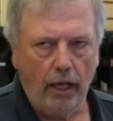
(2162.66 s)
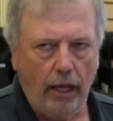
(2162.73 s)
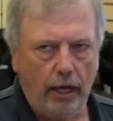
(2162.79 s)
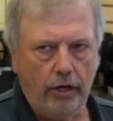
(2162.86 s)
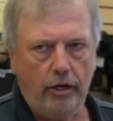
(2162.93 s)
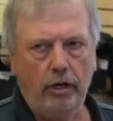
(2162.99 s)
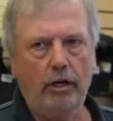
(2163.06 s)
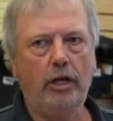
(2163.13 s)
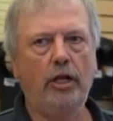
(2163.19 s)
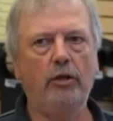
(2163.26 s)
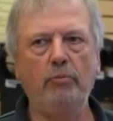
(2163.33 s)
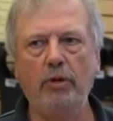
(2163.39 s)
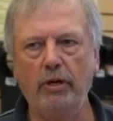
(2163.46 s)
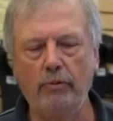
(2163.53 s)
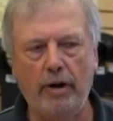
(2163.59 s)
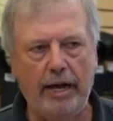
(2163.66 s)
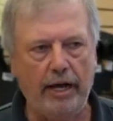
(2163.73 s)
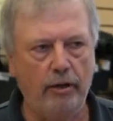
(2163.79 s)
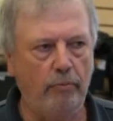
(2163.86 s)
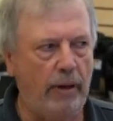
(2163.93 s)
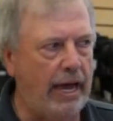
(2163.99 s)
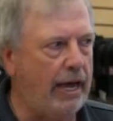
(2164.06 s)
and you're going to be
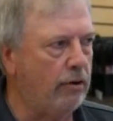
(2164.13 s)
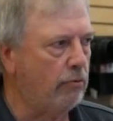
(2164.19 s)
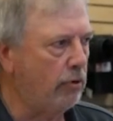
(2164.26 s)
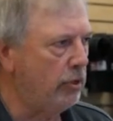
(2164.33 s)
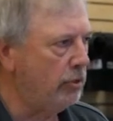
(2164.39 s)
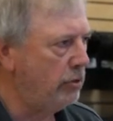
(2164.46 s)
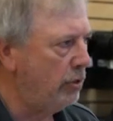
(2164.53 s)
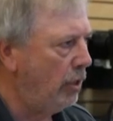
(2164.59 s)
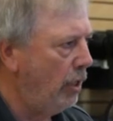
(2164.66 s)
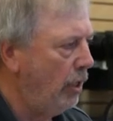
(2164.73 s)
rocked backwards,